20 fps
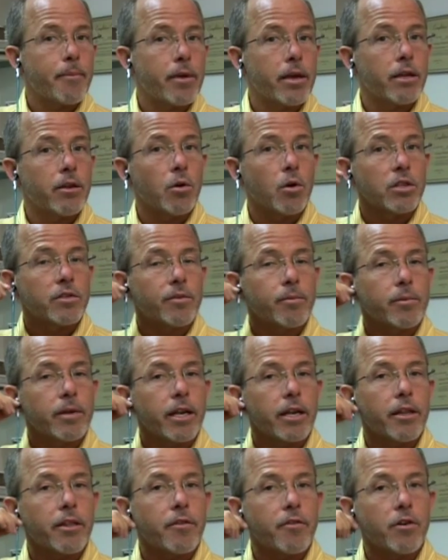the ambient noise
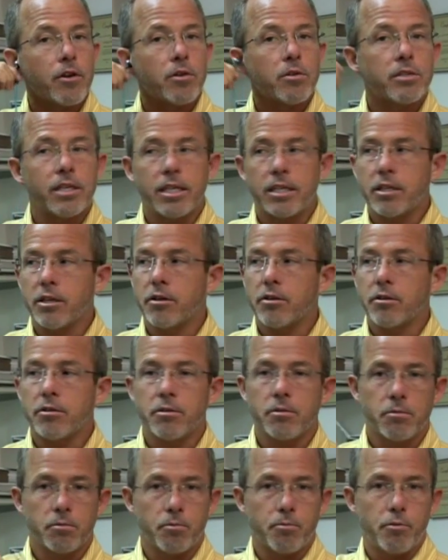from getting through. It's
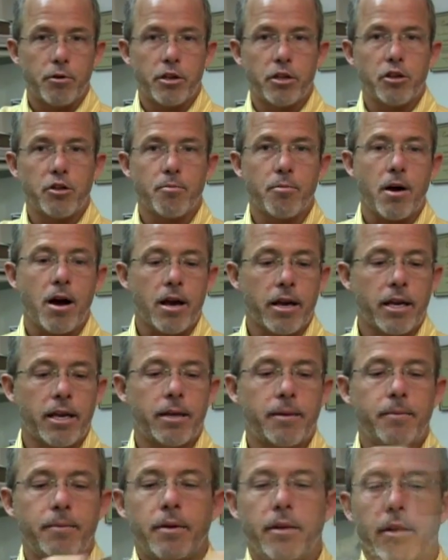easier to put it in your
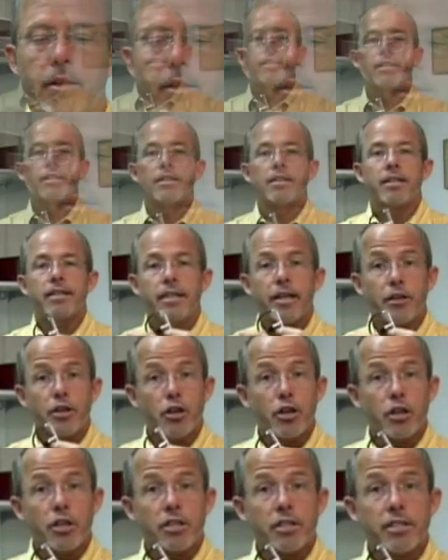pocket.
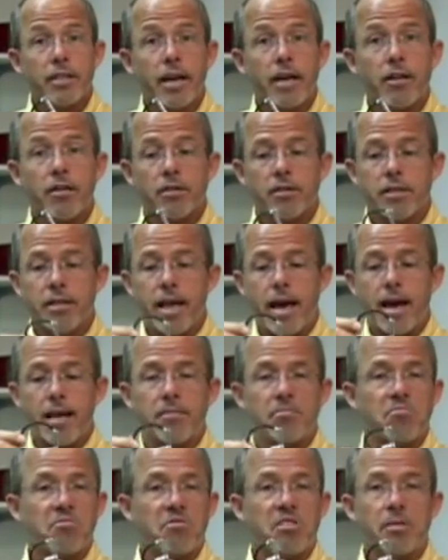Now the hook style is
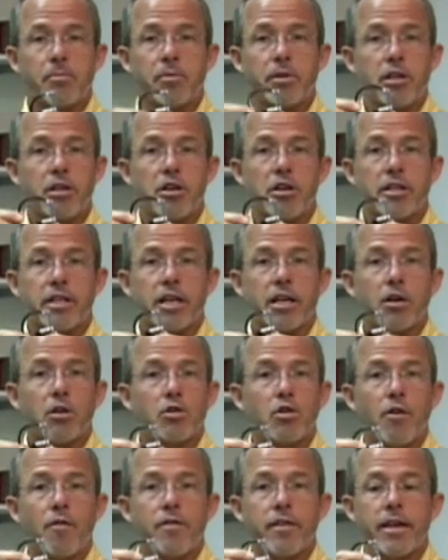that, simply a hook
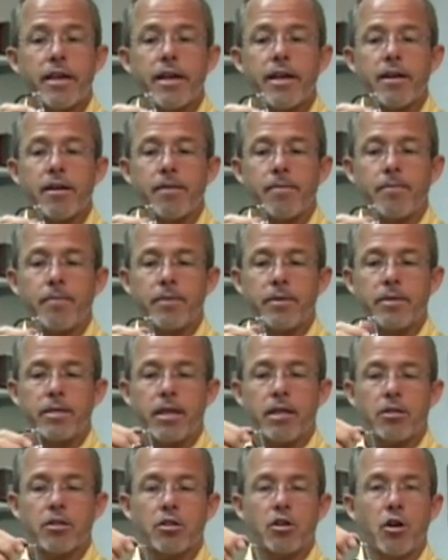that goes over the ear.
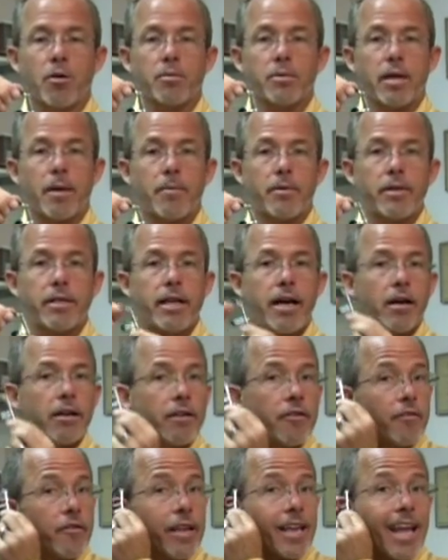Telescopes up and
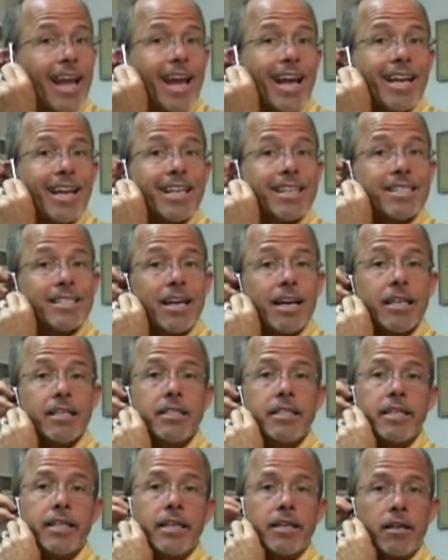down to fit any
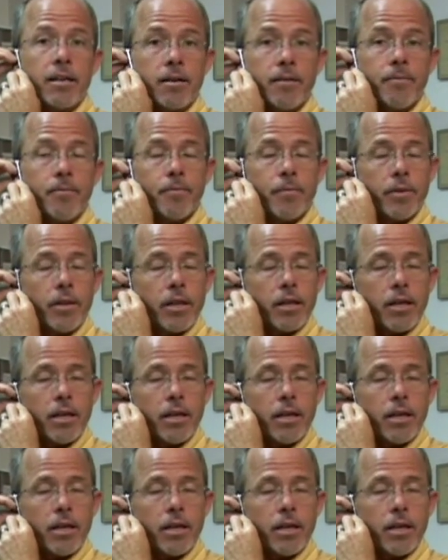sized ear.